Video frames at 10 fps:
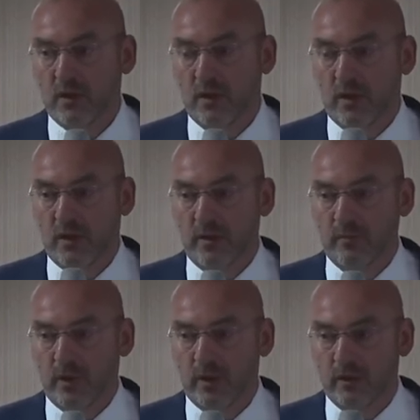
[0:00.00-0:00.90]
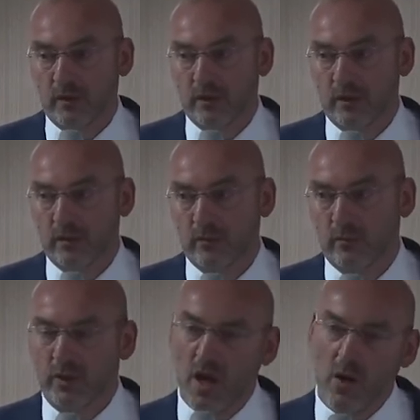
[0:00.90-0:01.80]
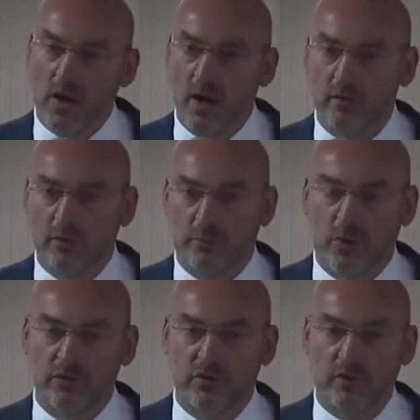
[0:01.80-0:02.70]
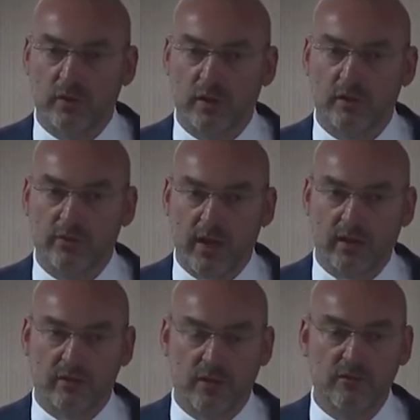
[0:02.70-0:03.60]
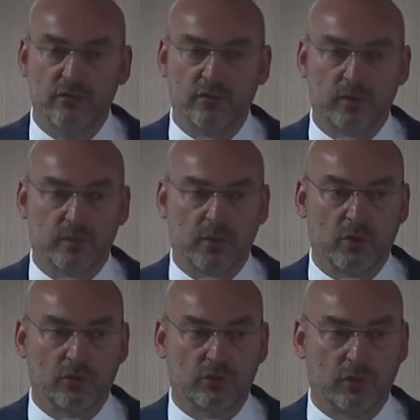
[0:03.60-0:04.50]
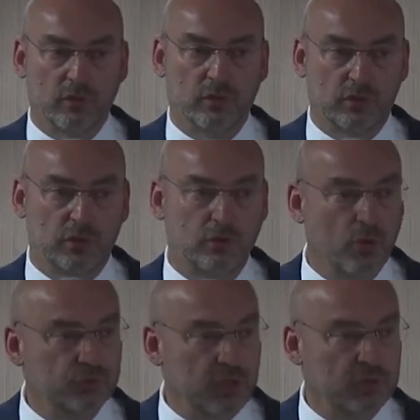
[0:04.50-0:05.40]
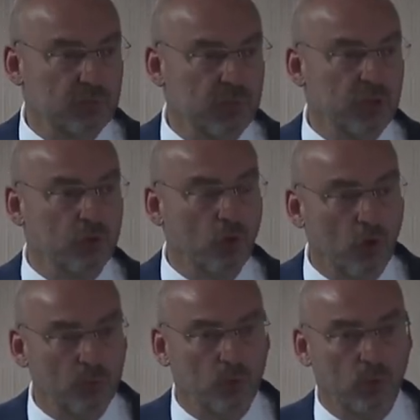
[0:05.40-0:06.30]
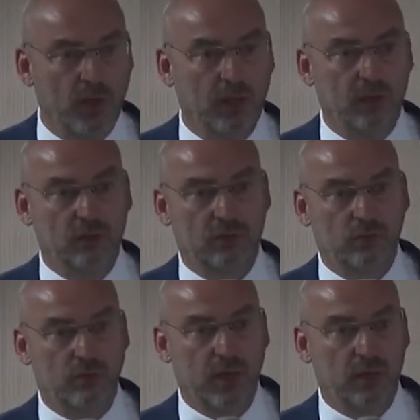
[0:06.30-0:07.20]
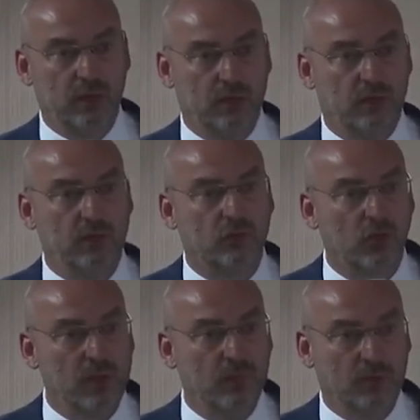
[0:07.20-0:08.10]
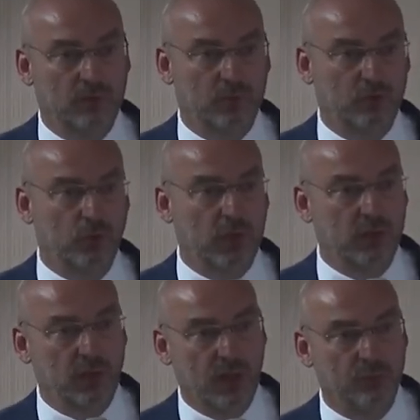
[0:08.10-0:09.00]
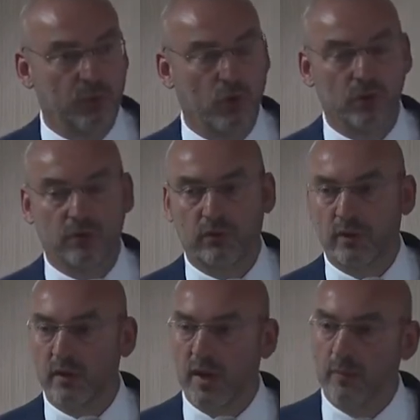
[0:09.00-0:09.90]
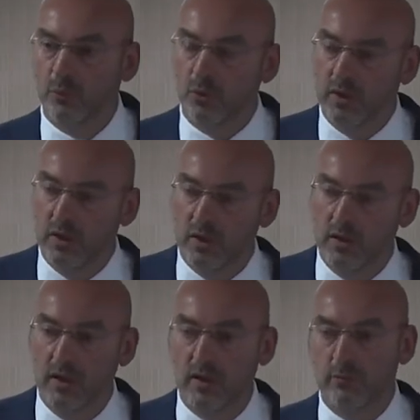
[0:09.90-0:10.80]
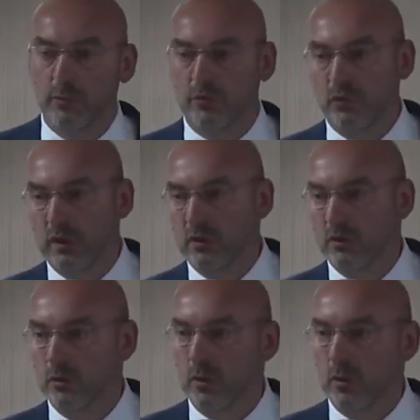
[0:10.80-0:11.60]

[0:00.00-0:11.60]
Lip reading: But now I approach it a little negative, because contract can be a normal way to make an agreement between an employer and an employee, between